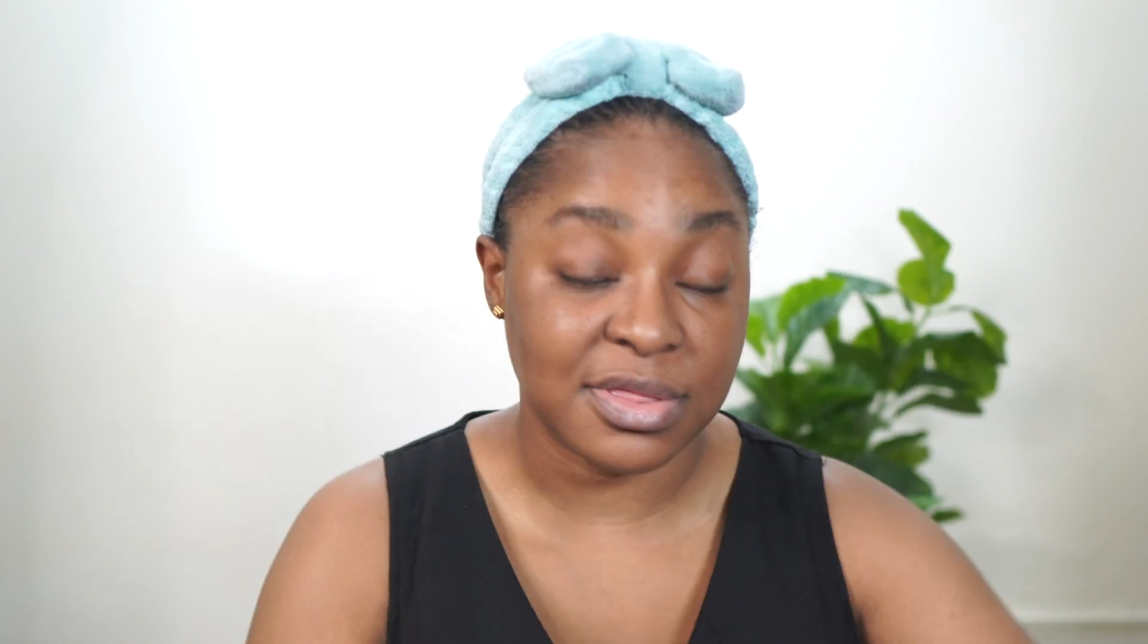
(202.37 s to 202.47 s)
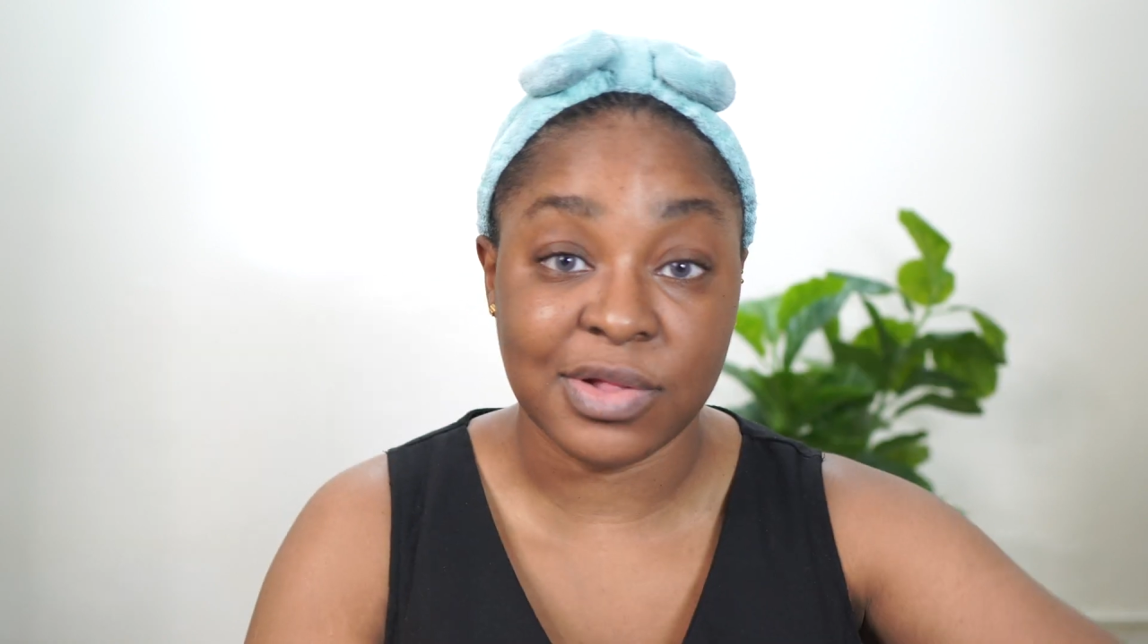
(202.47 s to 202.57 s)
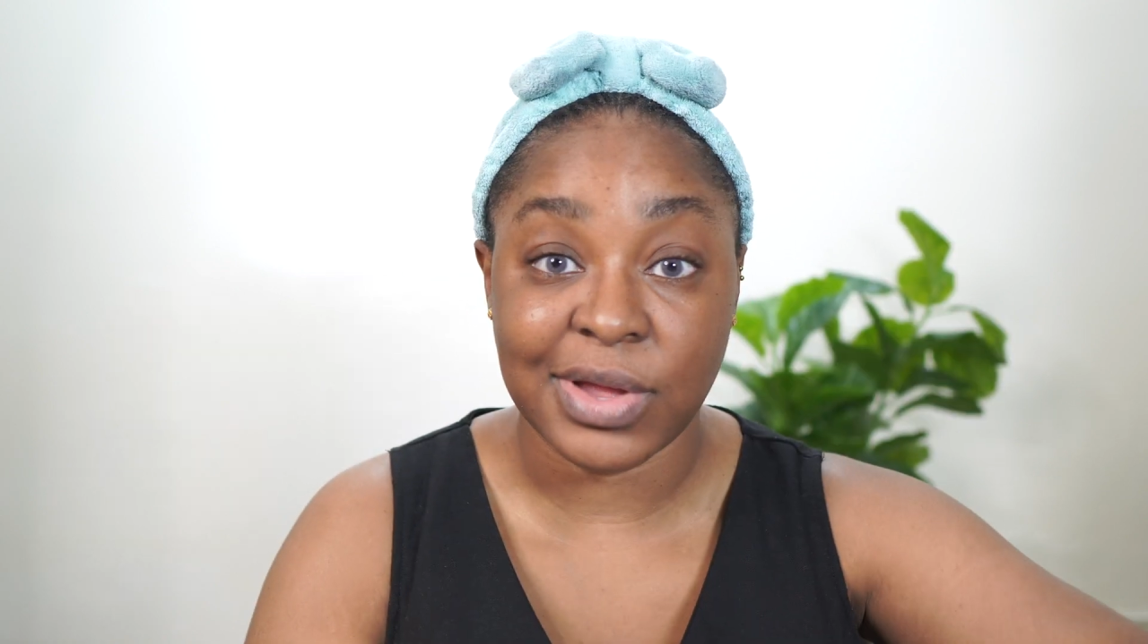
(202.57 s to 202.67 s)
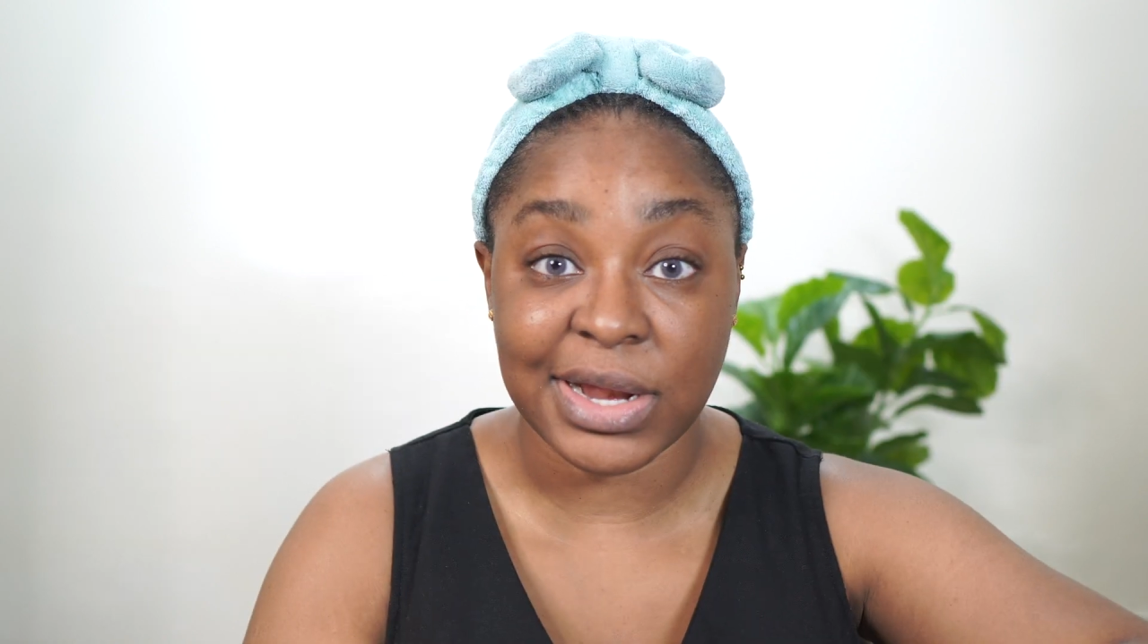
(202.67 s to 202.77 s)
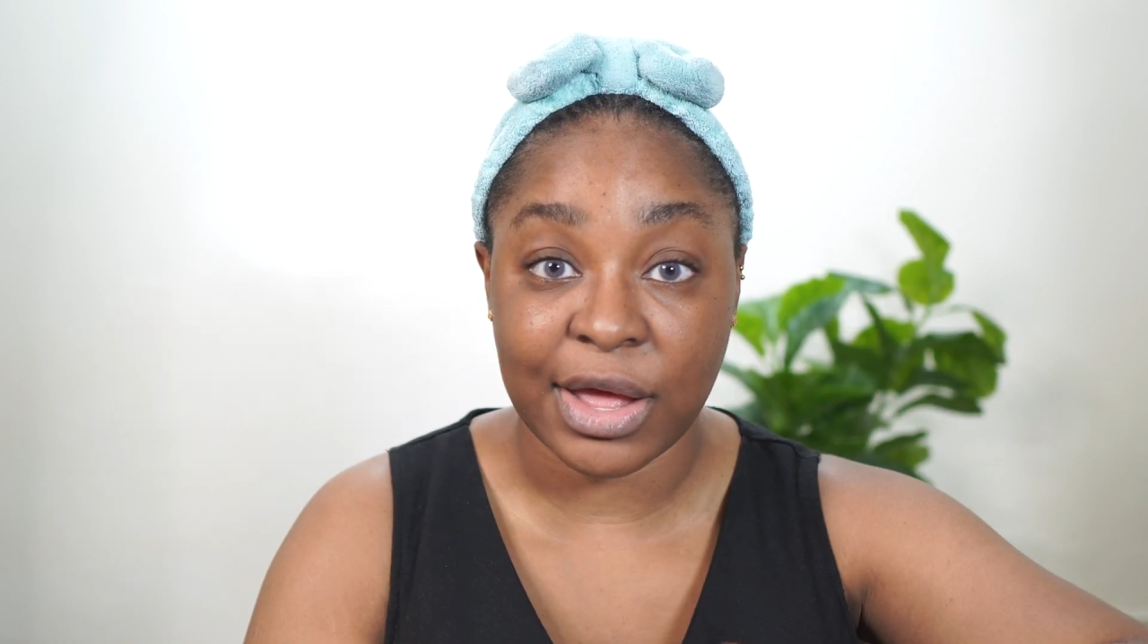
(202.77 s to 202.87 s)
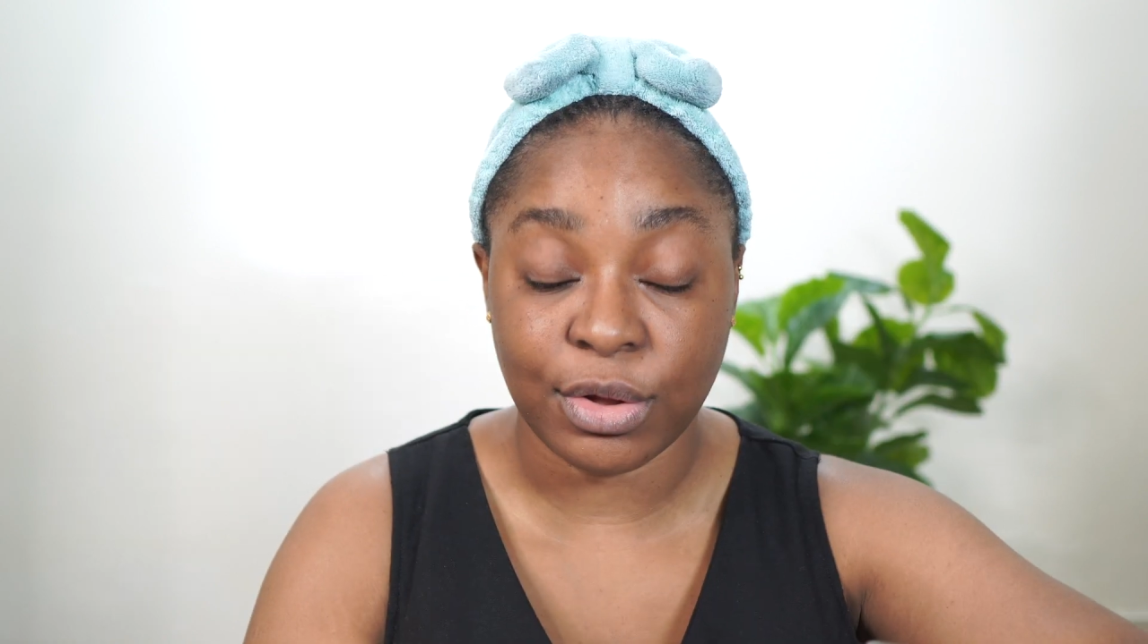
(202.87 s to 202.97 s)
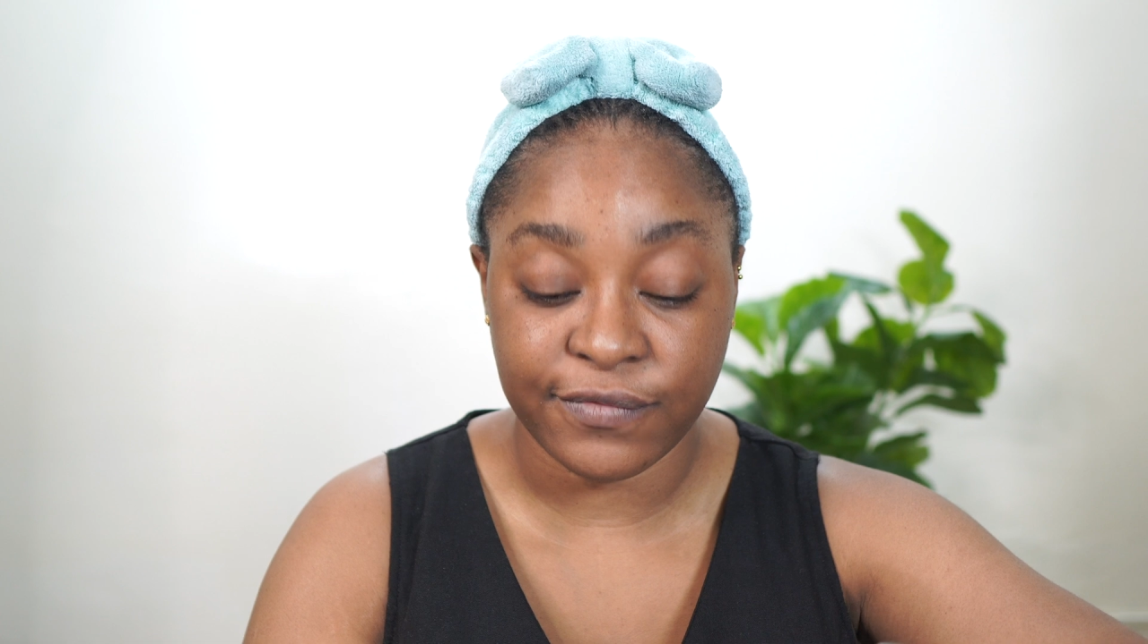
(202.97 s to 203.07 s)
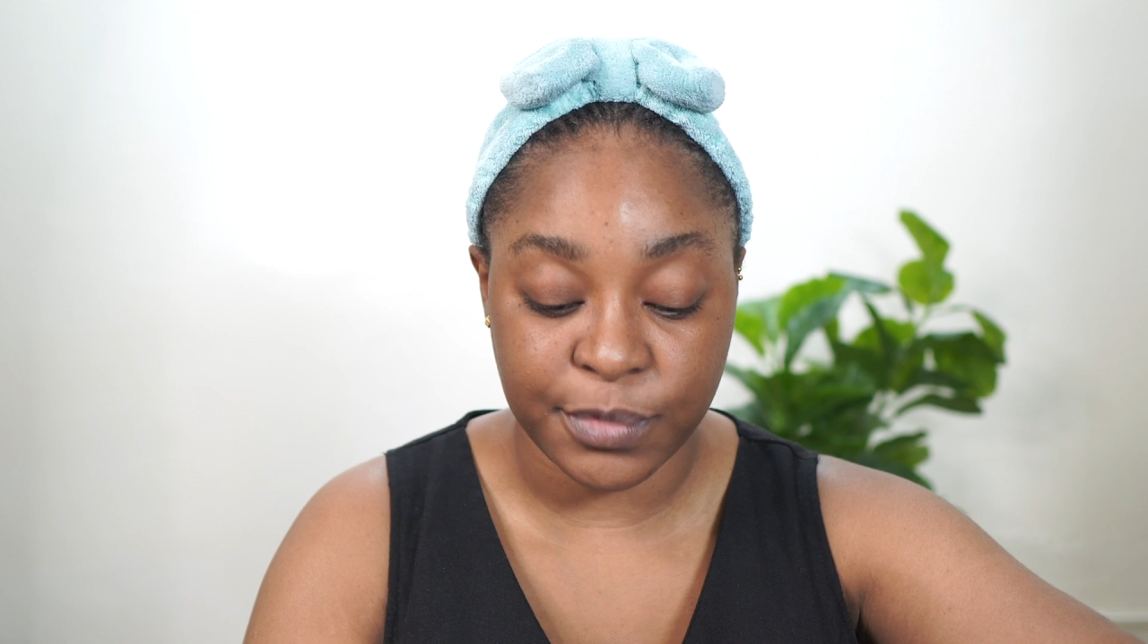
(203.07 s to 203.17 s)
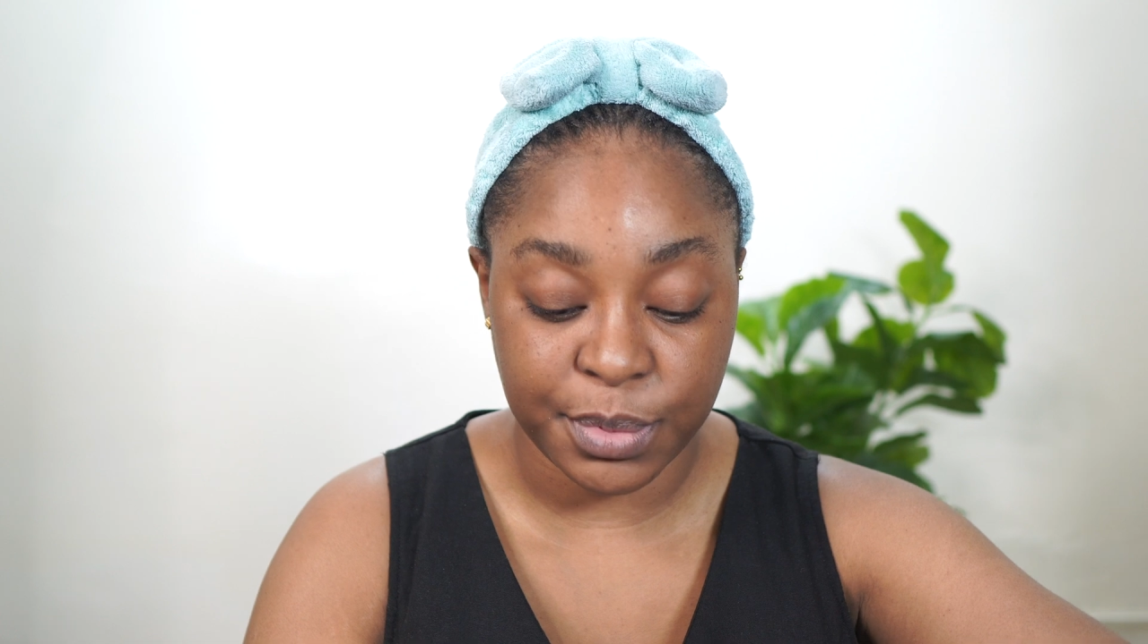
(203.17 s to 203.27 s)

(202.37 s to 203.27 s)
It's looking like all of the